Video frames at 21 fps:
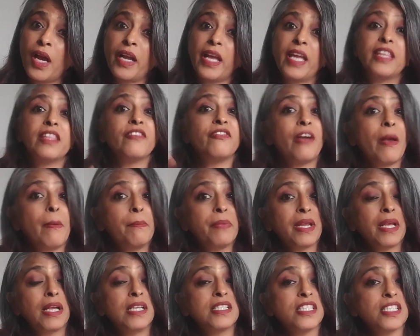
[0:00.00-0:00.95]
Again, the
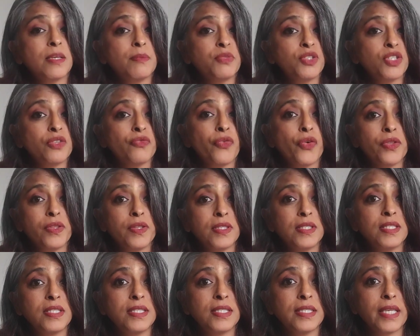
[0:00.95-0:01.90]
fabric consumption for
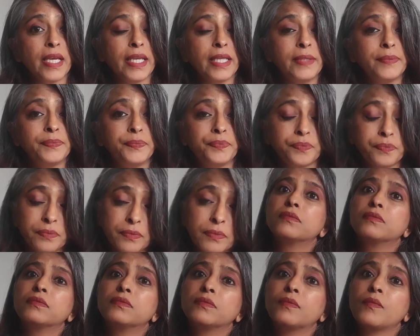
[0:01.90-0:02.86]
this design.
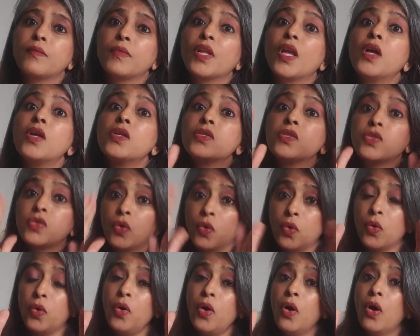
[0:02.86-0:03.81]

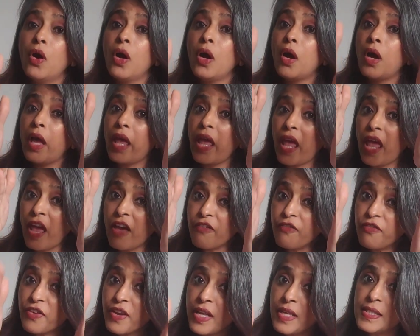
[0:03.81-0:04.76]
So
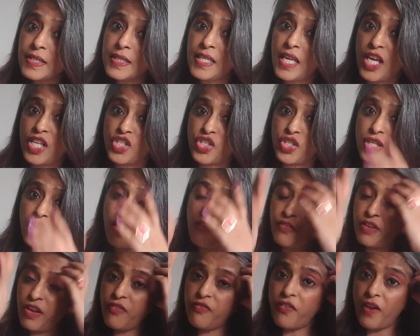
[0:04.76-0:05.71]
every sketch,
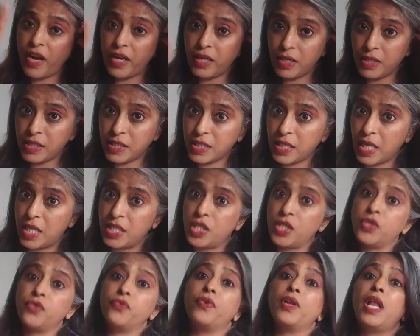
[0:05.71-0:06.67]
every final
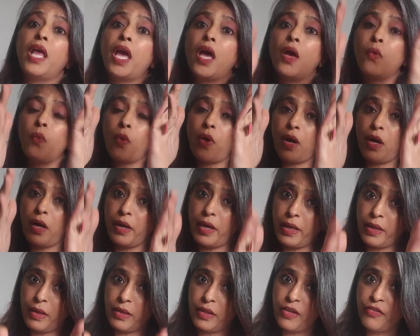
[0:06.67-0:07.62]
sketch will have
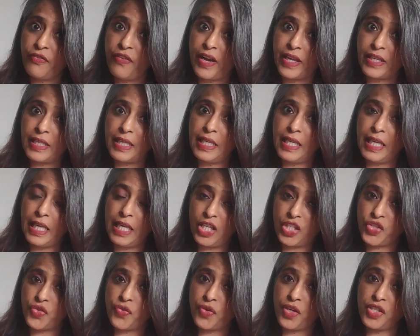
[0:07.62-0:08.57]
the final
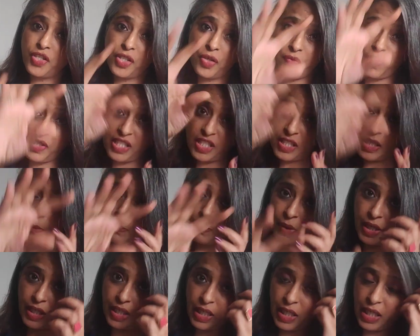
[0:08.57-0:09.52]
illustration, which is
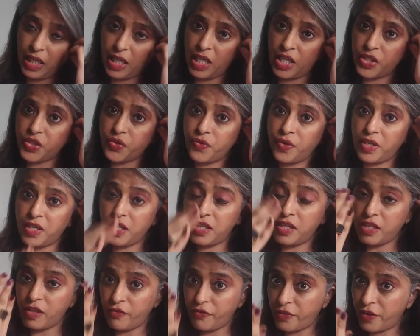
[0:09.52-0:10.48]
completely illustrated,
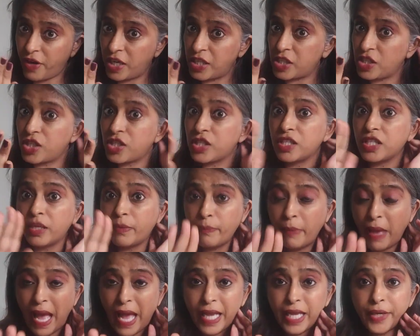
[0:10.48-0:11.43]
the front, the
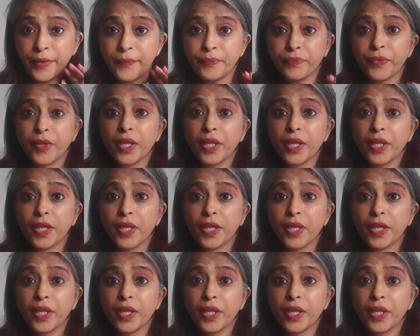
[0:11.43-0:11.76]
back.